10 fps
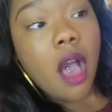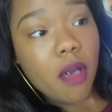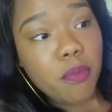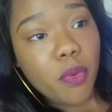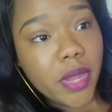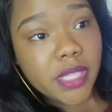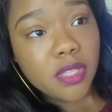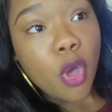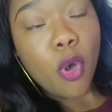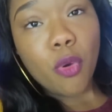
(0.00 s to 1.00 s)
of boys
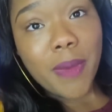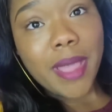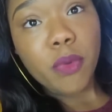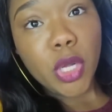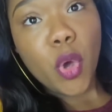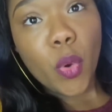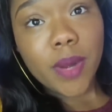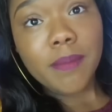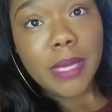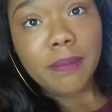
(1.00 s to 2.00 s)
who might want to
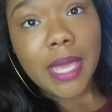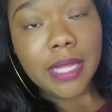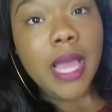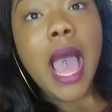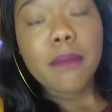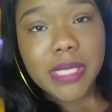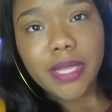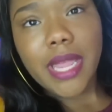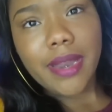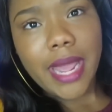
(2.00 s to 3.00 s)
court me me, I'm
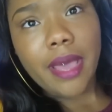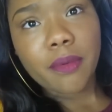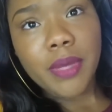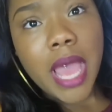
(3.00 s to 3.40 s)
telling y'all now.